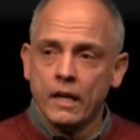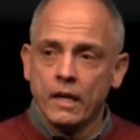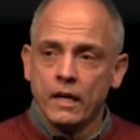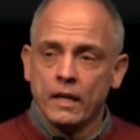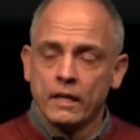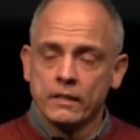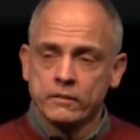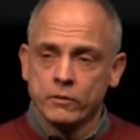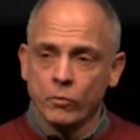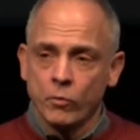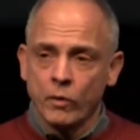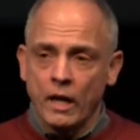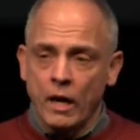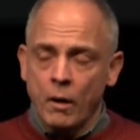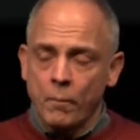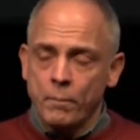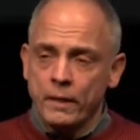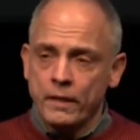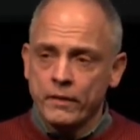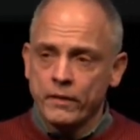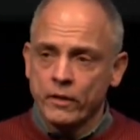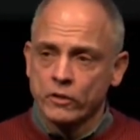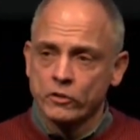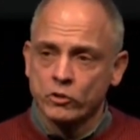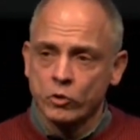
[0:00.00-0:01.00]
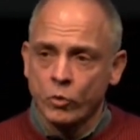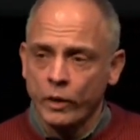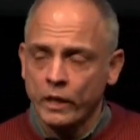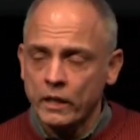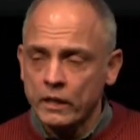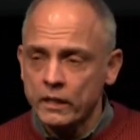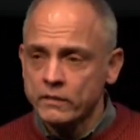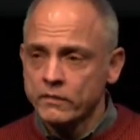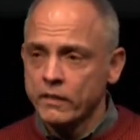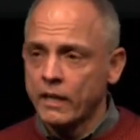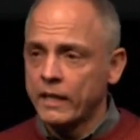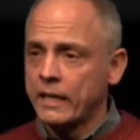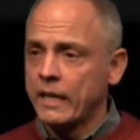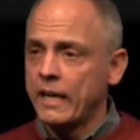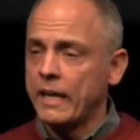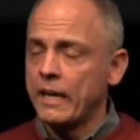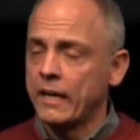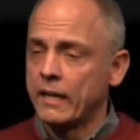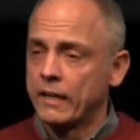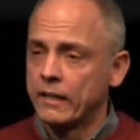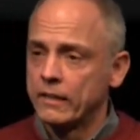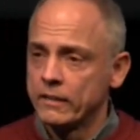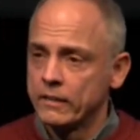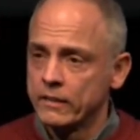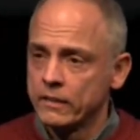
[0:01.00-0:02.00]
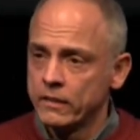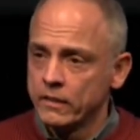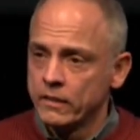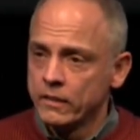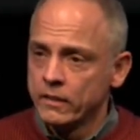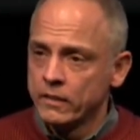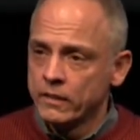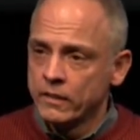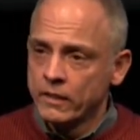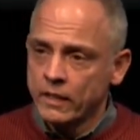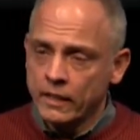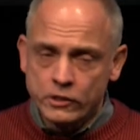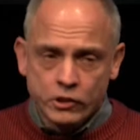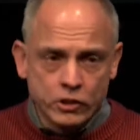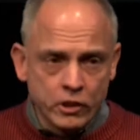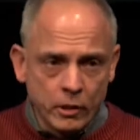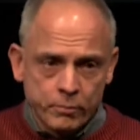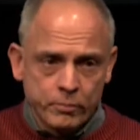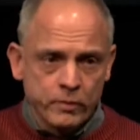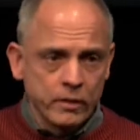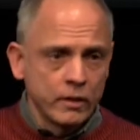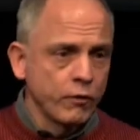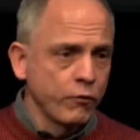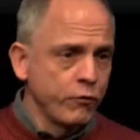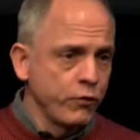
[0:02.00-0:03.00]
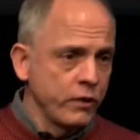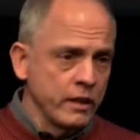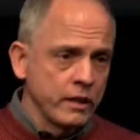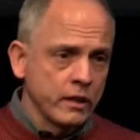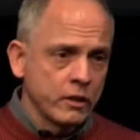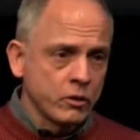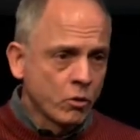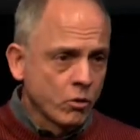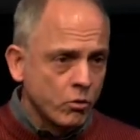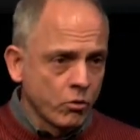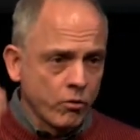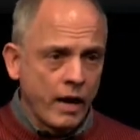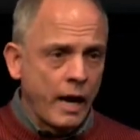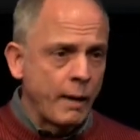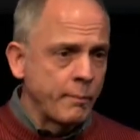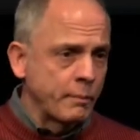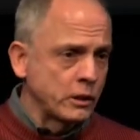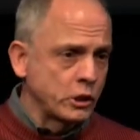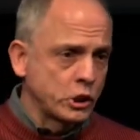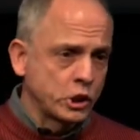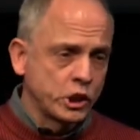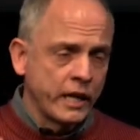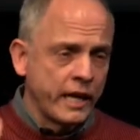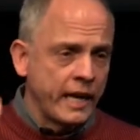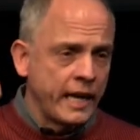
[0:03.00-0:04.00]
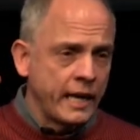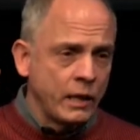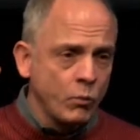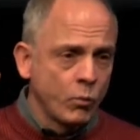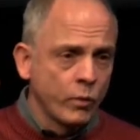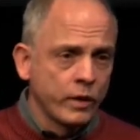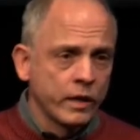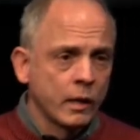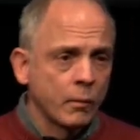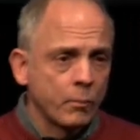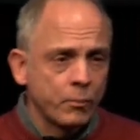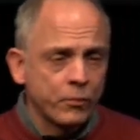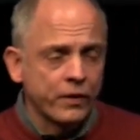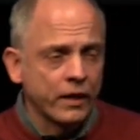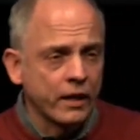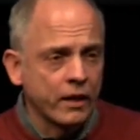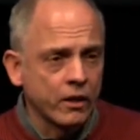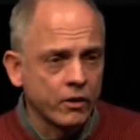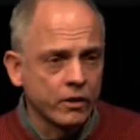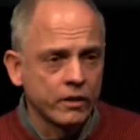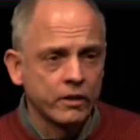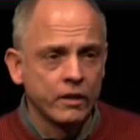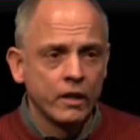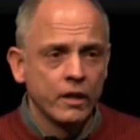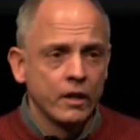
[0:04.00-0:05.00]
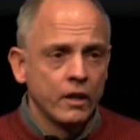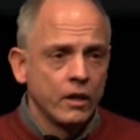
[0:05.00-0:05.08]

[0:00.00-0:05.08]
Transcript: I said, well, I'll be there as quickly as I can. And I jumped in a vehicle, grabbed a chain, went up there, and